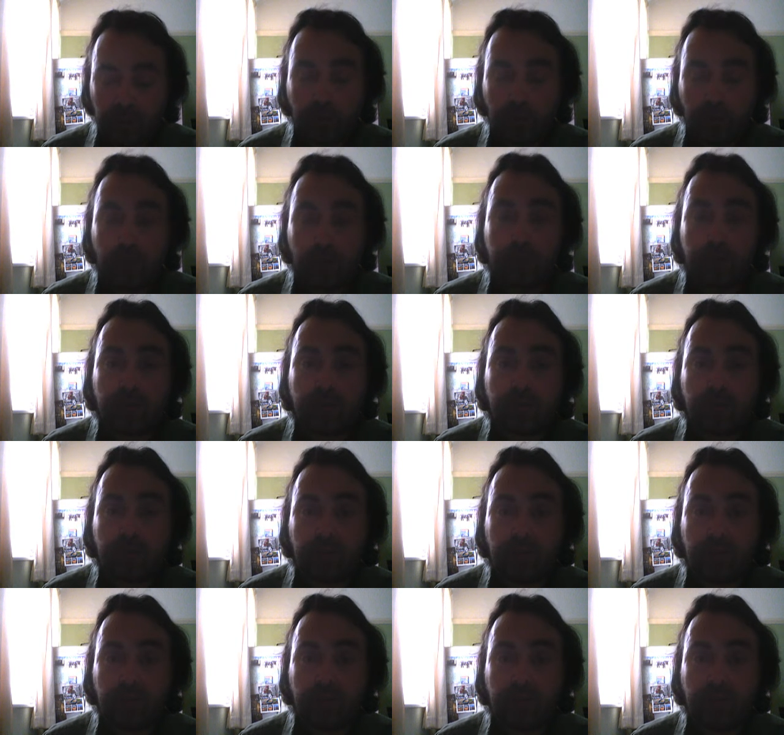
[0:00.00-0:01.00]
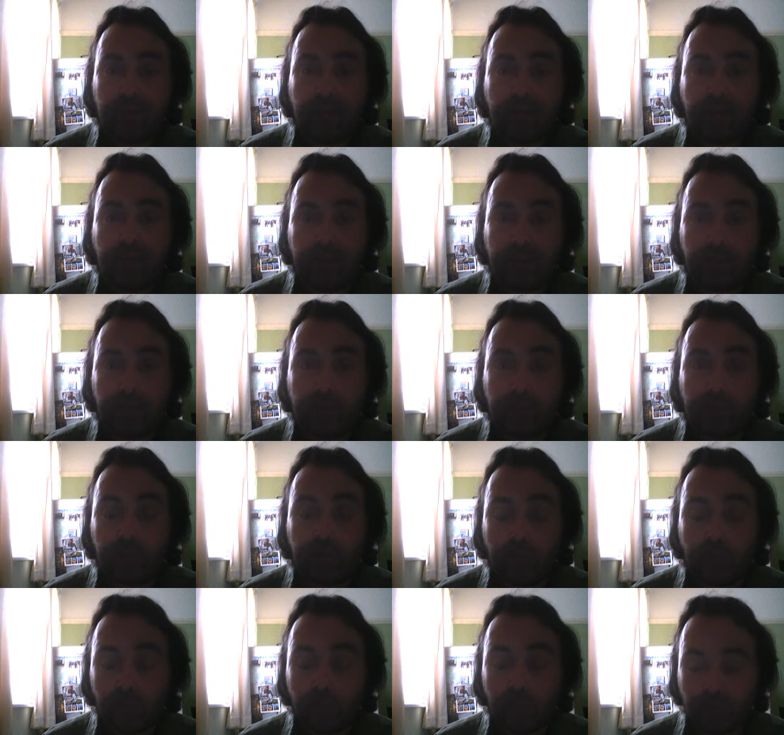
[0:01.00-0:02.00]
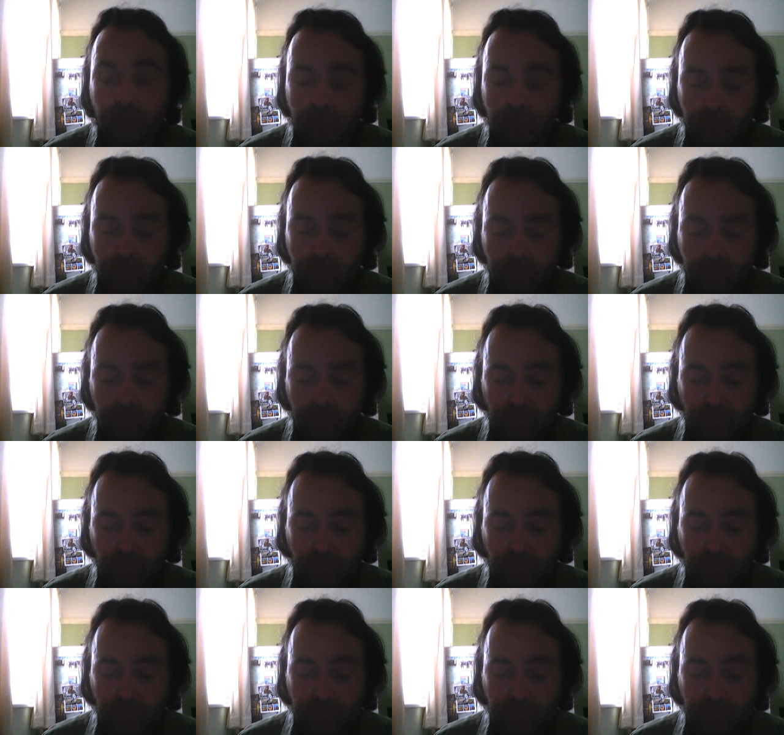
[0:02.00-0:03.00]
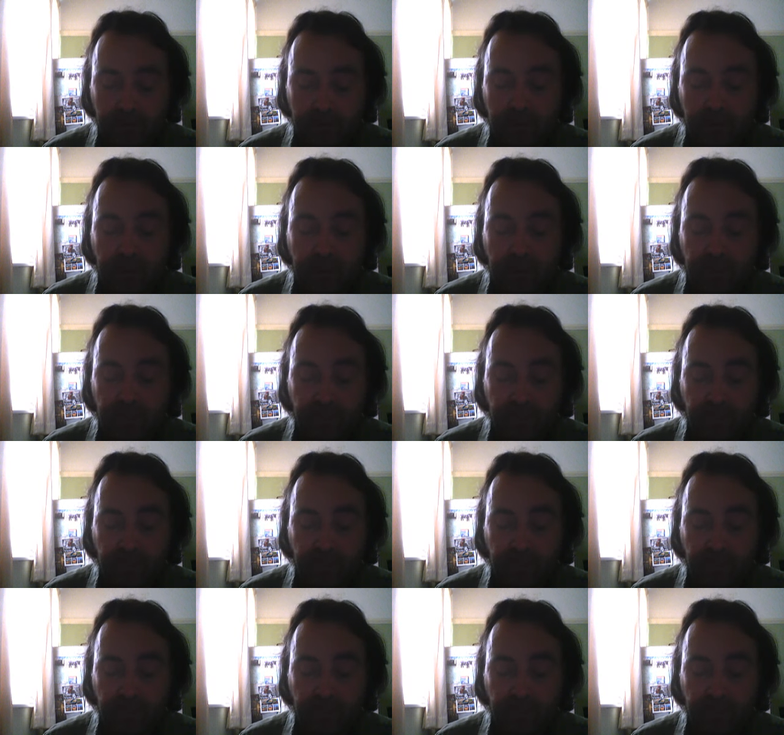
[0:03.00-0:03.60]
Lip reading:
No face is visible, so there are no lips to read.